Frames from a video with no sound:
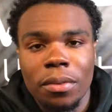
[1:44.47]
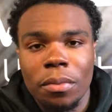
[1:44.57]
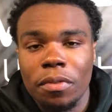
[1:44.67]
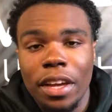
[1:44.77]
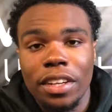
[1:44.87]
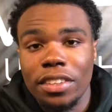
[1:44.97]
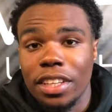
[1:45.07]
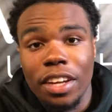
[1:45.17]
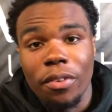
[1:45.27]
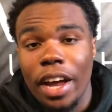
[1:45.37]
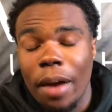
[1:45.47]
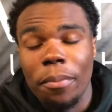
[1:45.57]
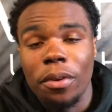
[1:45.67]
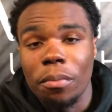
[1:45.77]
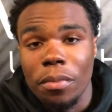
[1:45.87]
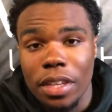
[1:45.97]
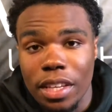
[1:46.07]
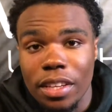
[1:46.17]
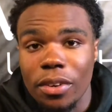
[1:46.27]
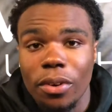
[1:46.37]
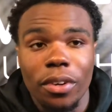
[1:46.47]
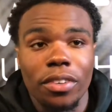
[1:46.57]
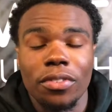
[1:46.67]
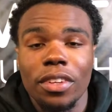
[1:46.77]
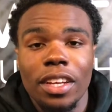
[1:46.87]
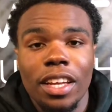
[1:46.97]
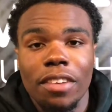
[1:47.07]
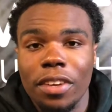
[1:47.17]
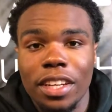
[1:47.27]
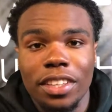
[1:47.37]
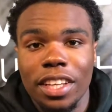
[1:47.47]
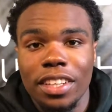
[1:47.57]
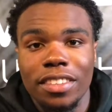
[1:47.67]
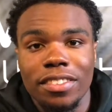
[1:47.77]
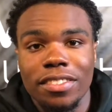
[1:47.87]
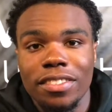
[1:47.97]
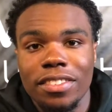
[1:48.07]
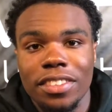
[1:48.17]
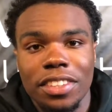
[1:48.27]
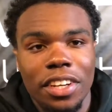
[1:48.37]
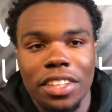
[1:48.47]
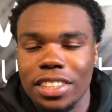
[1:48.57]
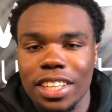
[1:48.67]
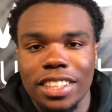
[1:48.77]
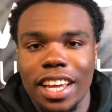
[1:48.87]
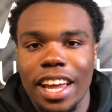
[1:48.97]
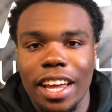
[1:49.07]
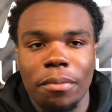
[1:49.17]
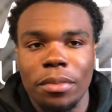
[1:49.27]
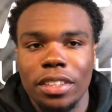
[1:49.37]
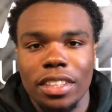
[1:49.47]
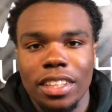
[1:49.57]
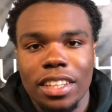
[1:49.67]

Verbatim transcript: if anything ever happened to me, or if anything serious like that happened,